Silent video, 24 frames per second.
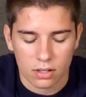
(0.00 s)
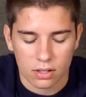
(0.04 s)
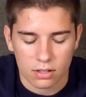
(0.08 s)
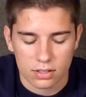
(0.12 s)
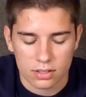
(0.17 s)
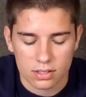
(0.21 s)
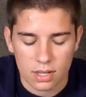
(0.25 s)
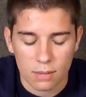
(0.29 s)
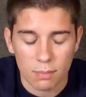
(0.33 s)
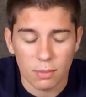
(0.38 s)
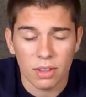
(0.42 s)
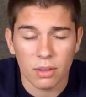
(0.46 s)

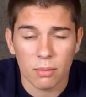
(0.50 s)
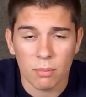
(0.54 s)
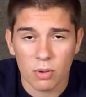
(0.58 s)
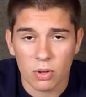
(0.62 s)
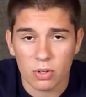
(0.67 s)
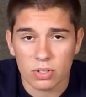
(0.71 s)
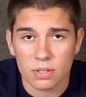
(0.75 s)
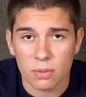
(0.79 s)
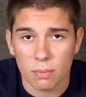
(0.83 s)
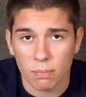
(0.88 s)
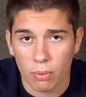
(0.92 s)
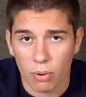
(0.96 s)
some of the
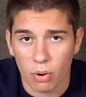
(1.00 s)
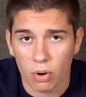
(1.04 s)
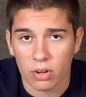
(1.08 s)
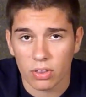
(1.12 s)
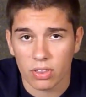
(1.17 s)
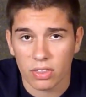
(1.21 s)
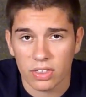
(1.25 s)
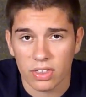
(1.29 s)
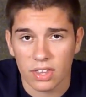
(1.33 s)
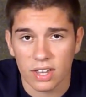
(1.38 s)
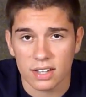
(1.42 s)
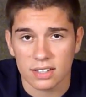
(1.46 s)
most
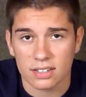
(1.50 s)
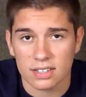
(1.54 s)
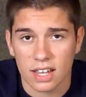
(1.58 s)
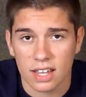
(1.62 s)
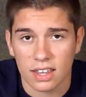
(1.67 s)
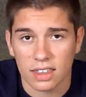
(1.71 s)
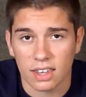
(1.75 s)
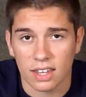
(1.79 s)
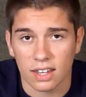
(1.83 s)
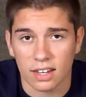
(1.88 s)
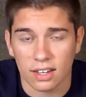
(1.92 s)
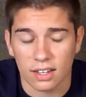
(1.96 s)
important things I
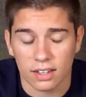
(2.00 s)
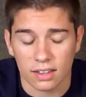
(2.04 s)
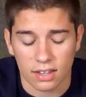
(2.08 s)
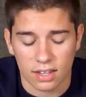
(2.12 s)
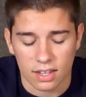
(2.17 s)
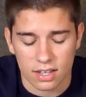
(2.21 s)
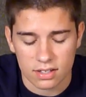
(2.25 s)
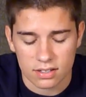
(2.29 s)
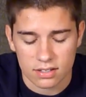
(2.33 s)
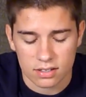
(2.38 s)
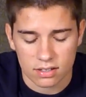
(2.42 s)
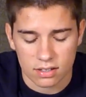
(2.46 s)
think in
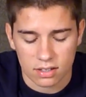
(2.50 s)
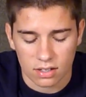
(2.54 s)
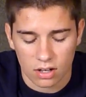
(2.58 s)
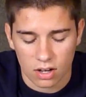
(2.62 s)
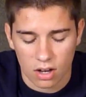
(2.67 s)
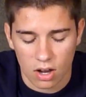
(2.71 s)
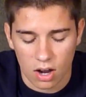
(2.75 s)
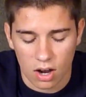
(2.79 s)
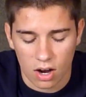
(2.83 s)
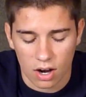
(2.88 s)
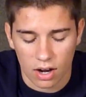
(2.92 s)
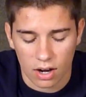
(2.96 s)
this
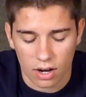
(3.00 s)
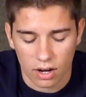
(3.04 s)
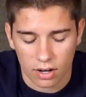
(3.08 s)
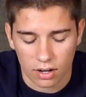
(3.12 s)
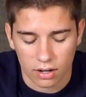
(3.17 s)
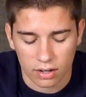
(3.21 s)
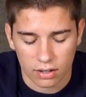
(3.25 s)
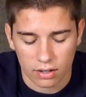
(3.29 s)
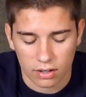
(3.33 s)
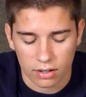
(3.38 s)
are